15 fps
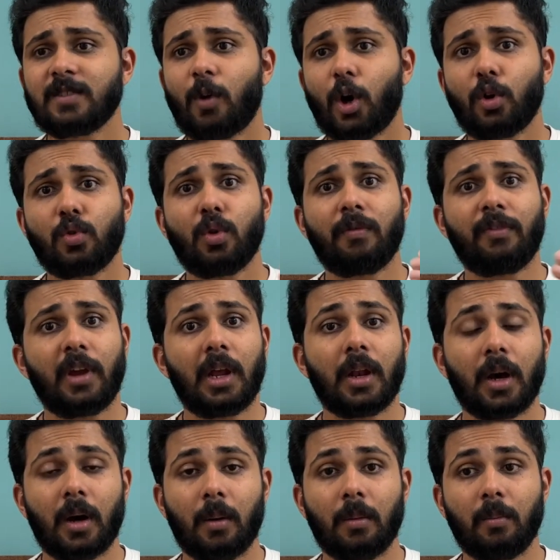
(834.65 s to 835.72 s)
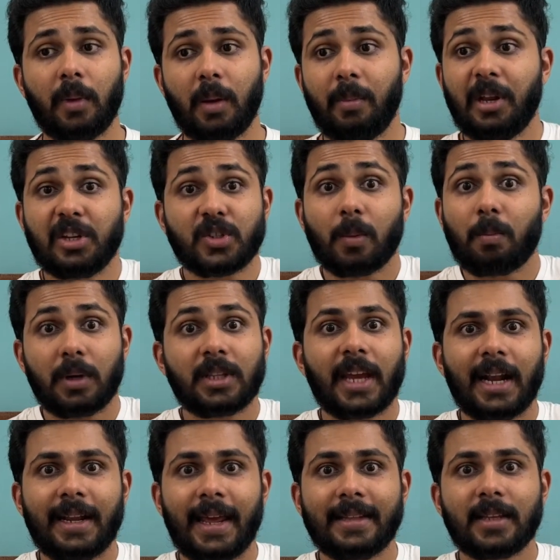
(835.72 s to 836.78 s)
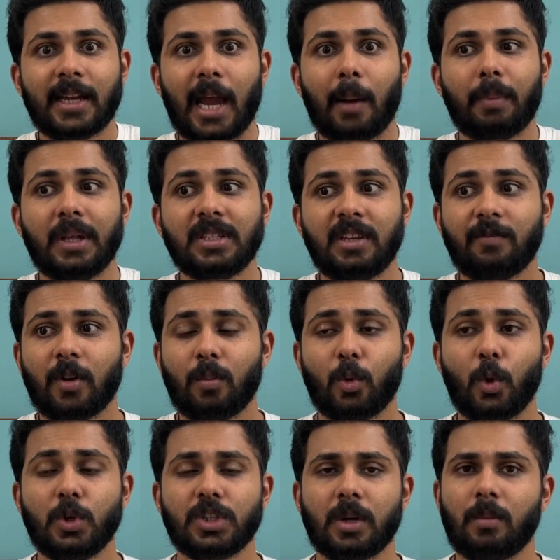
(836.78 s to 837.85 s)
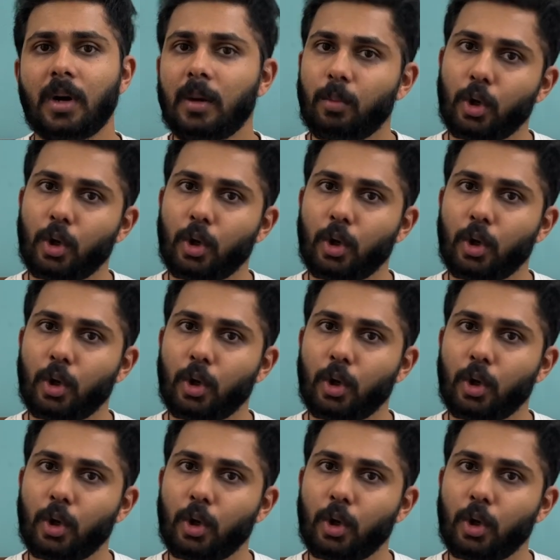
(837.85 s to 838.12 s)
What do you feel? Maybe Rishabh Pant can take the captaincy from Rohit Sharma.